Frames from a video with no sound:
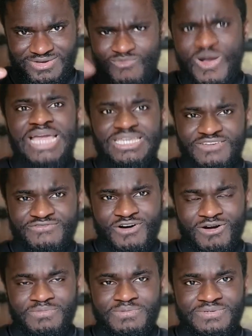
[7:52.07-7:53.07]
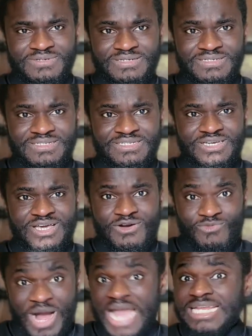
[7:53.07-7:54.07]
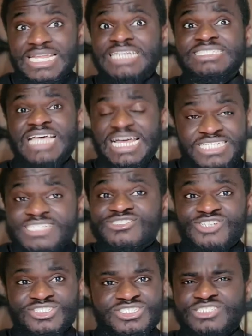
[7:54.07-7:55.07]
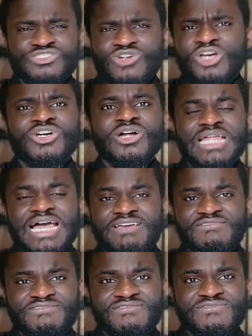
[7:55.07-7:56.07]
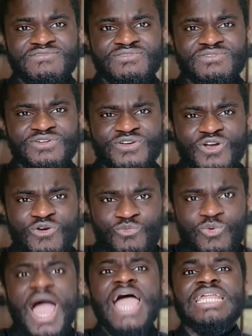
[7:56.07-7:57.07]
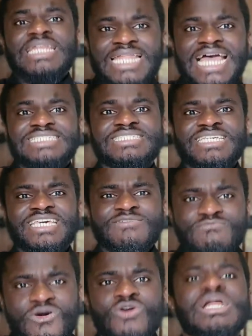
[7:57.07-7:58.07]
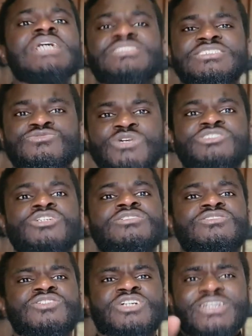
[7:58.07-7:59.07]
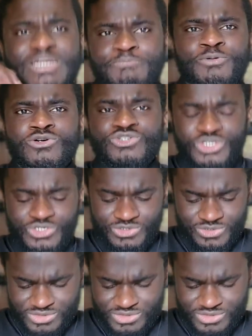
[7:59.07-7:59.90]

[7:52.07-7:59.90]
Why give up? Why let addictions destroy your life? Why let immoral situation cripple you?